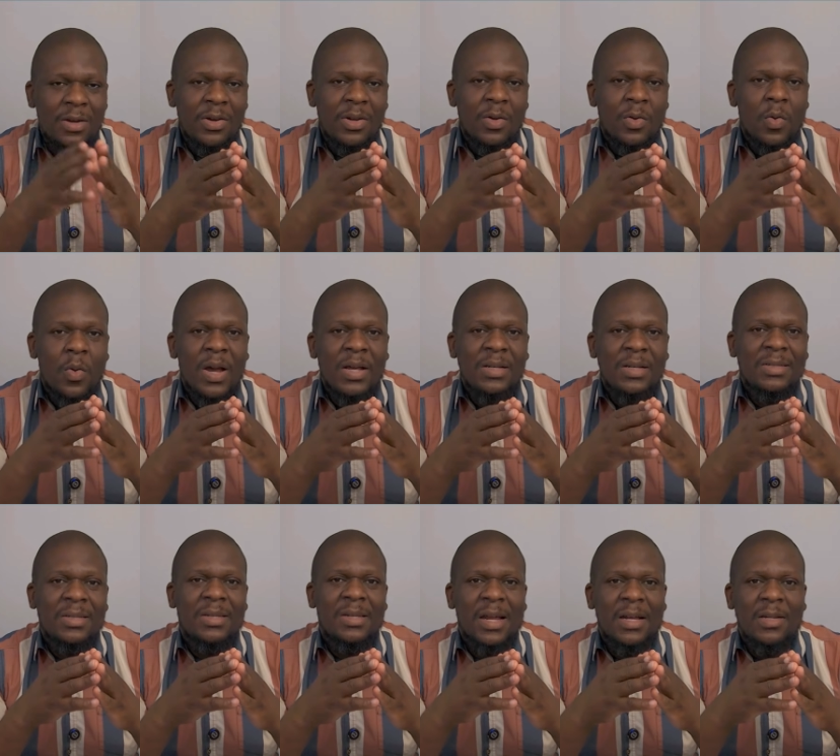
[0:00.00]

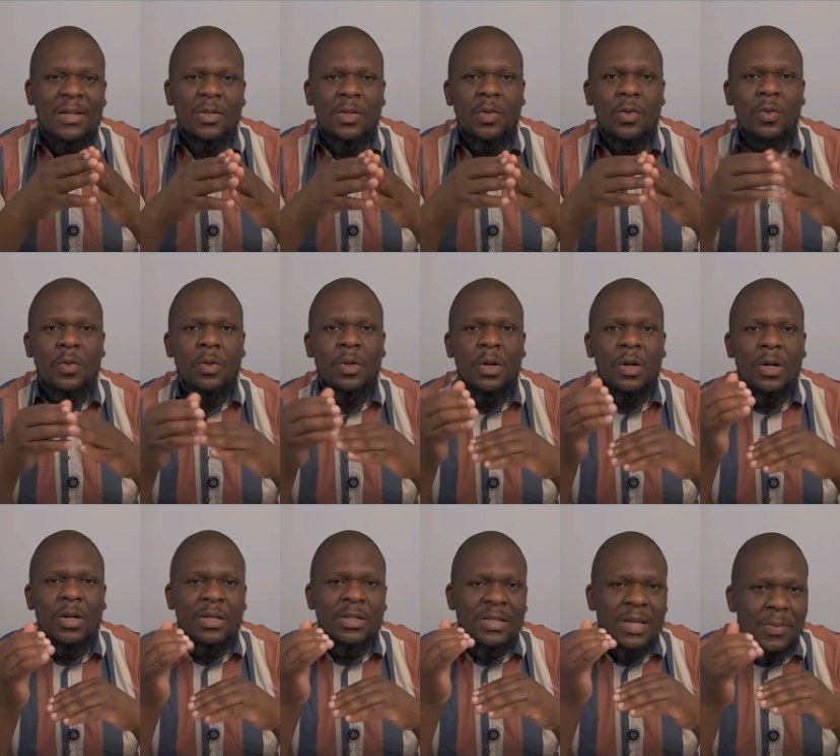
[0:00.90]
request that you
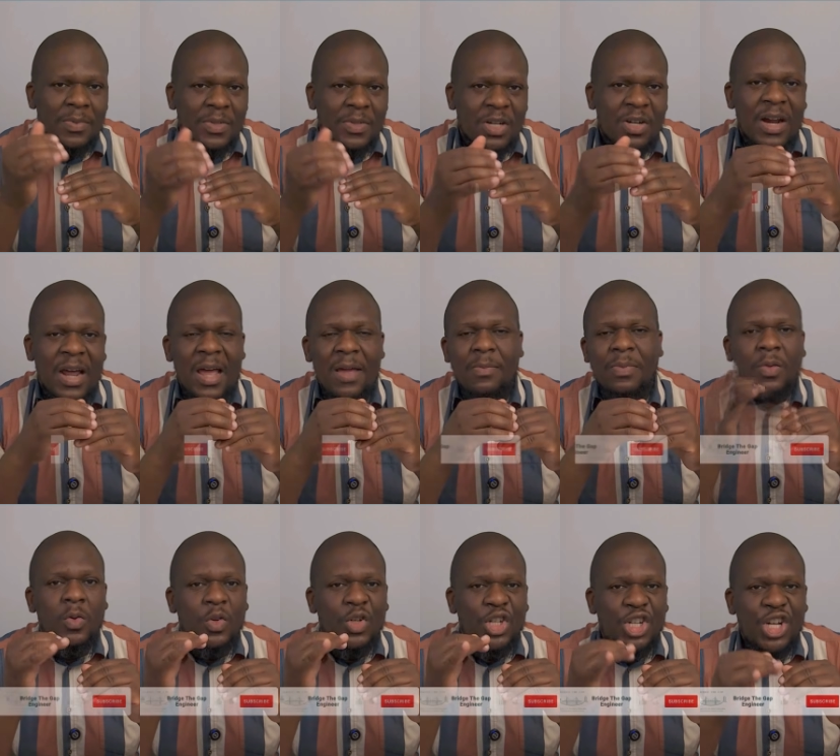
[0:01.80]
subscribe,
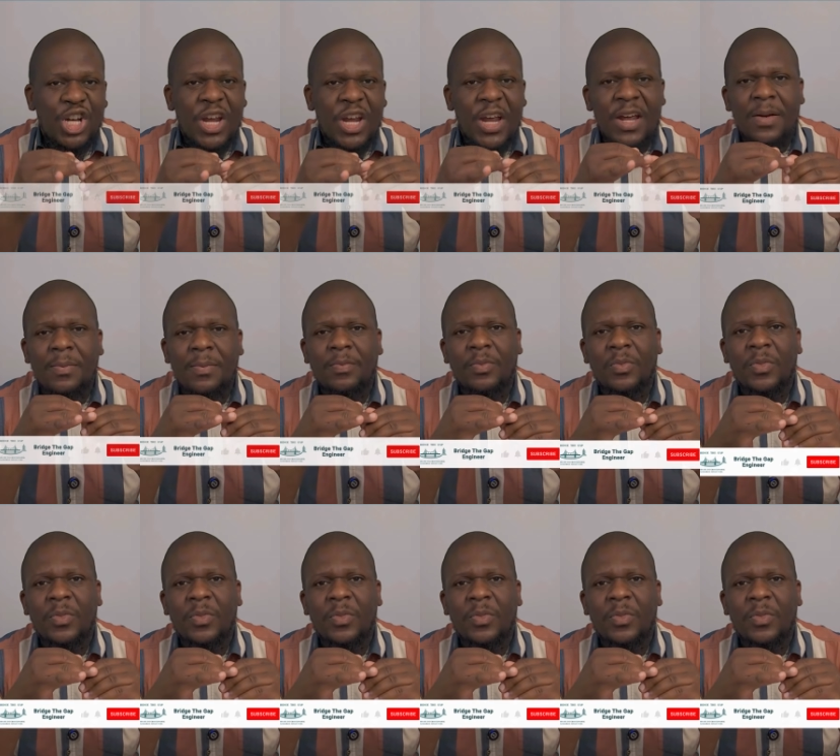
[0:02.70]
you share,